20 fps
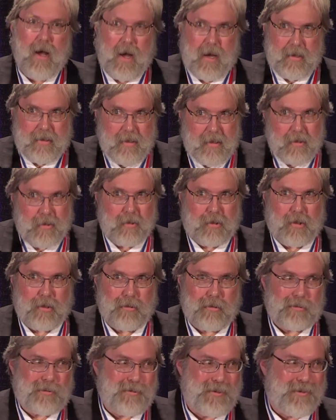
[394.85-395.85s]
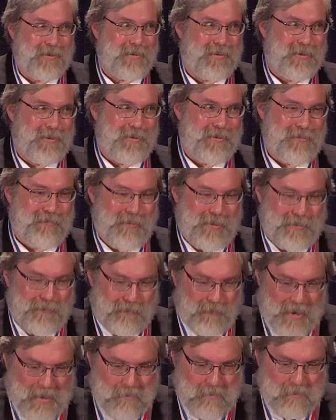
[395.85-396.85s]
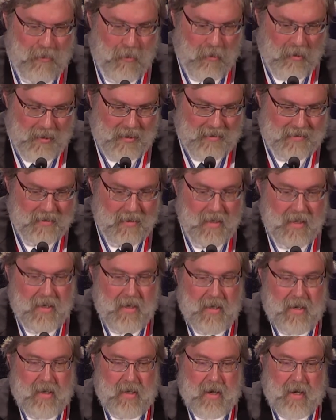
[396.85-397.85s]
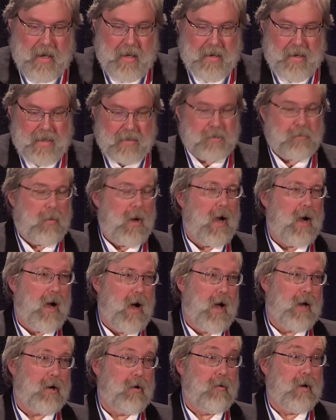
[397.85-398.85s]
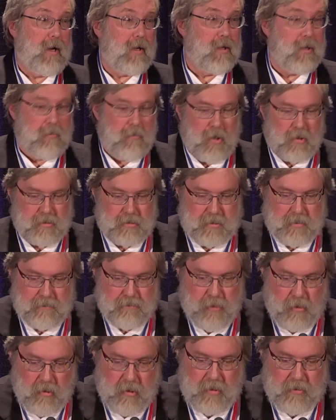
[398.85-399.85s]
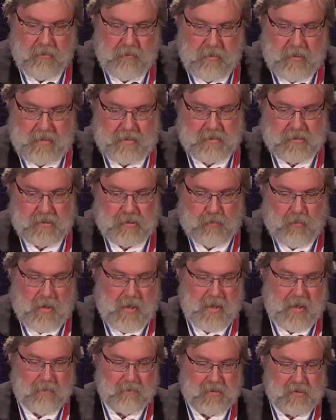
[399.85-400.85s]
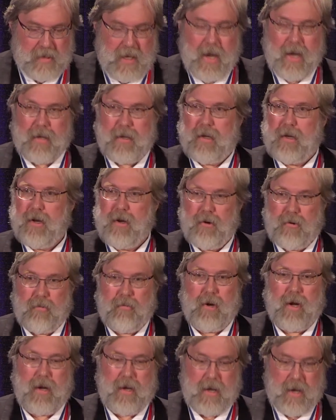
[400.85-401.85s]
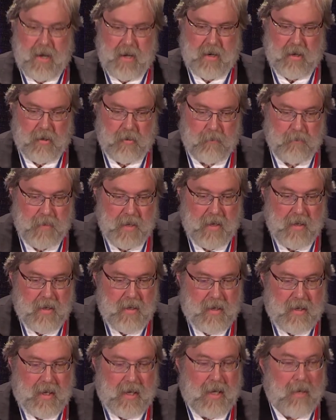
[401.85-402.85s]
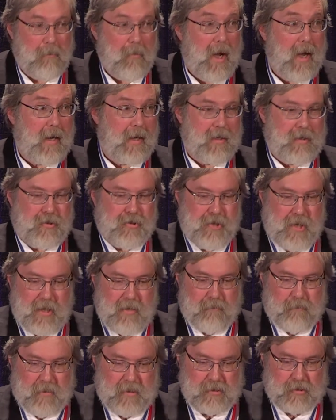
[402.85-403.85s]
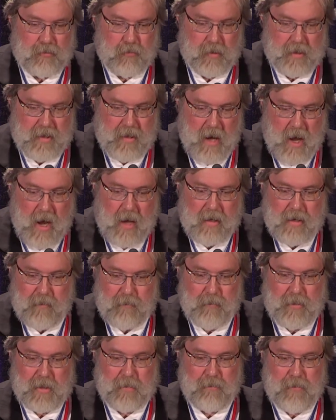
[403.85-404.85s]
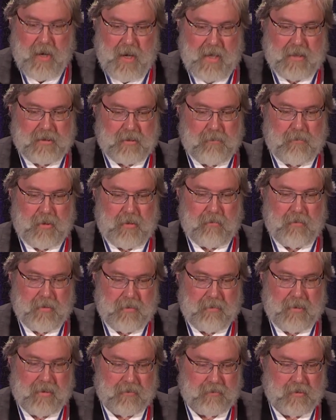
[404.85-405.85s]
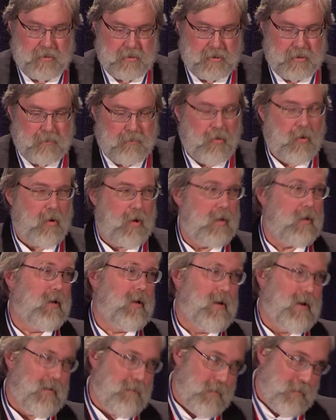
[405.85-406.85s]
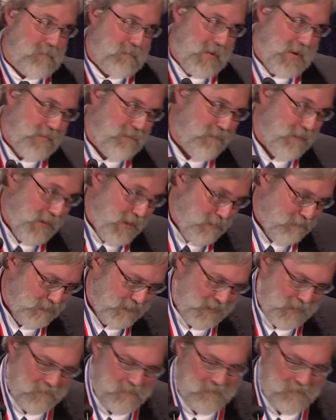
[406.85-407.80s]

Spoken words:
I need to conclude with one point, and that's by honoring the most important reasons why I'm standing here right now. My achievements would not have been possible without the support and the love of my family.